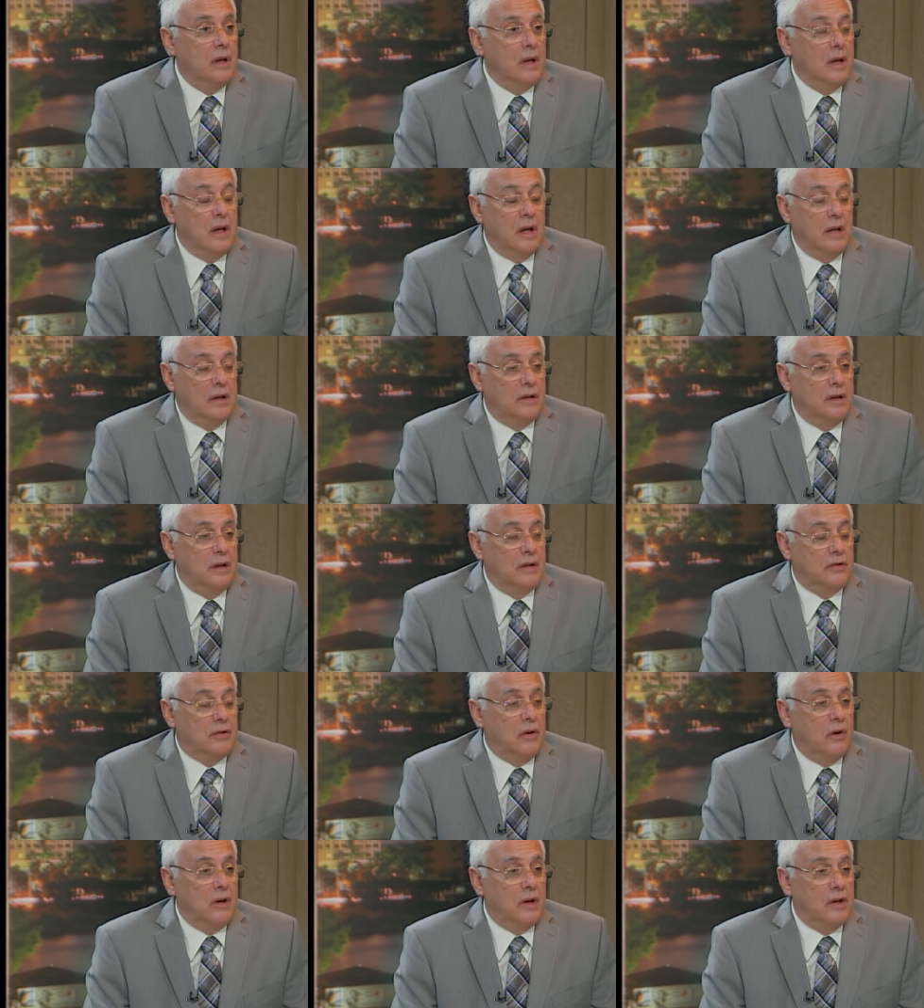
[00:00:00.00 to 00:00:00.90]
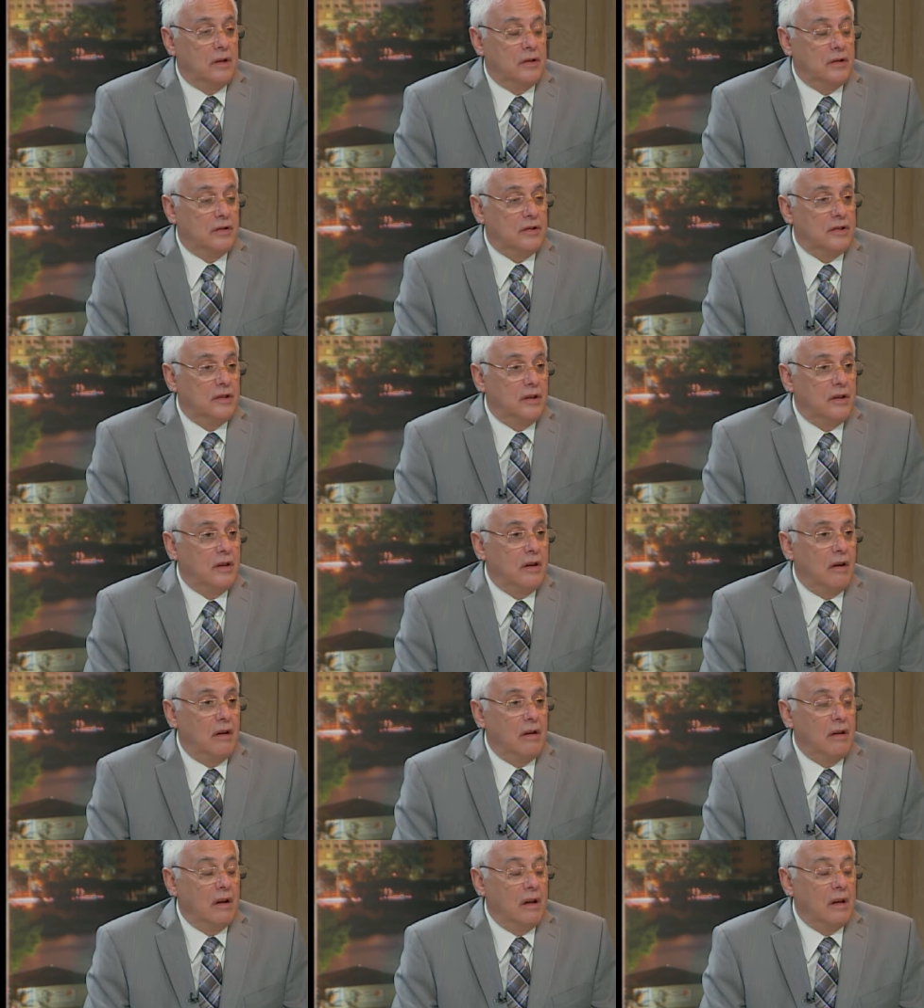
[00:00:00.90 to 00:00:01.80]
It, it's going to just sit there
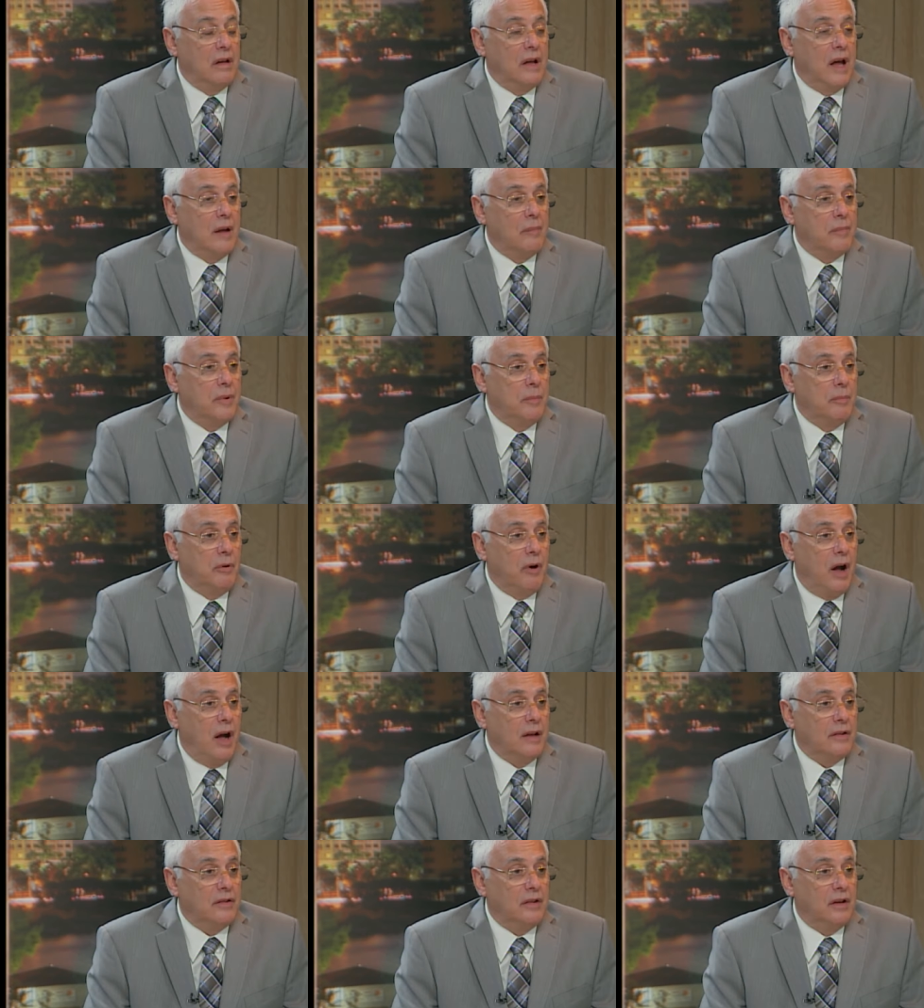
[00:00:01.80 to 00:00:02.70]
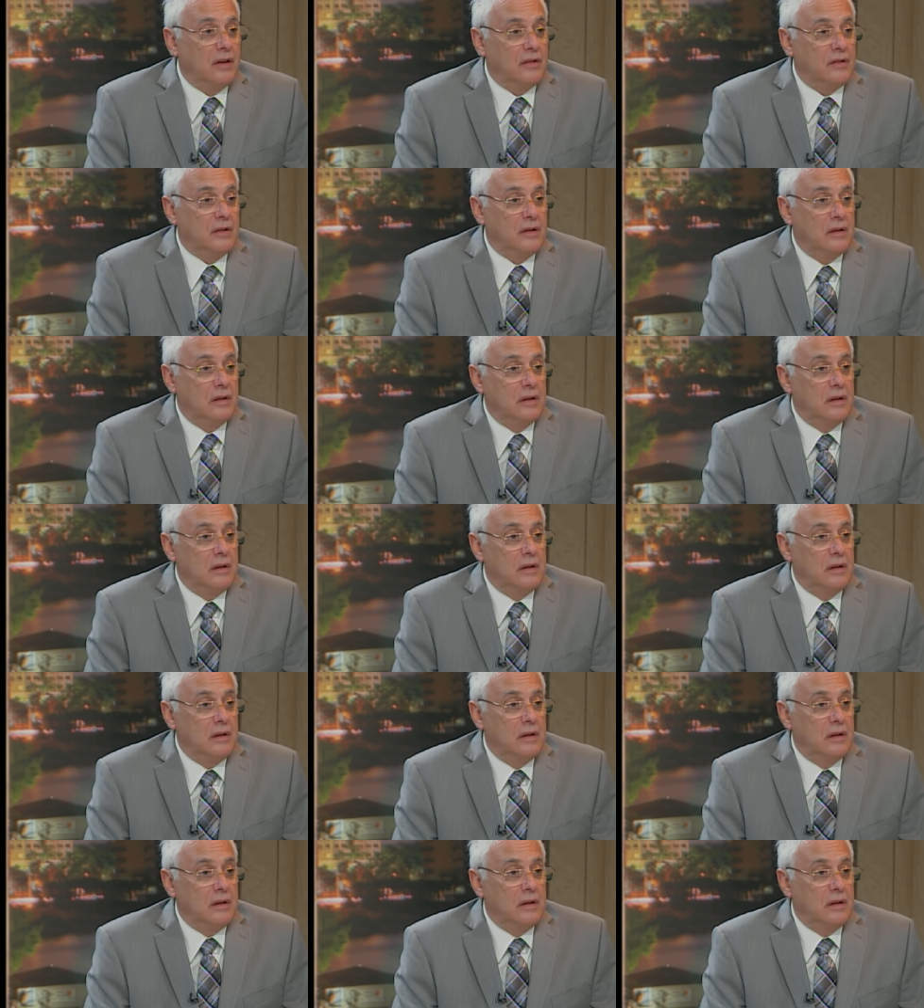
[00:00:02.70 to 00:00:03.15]
and not be processed.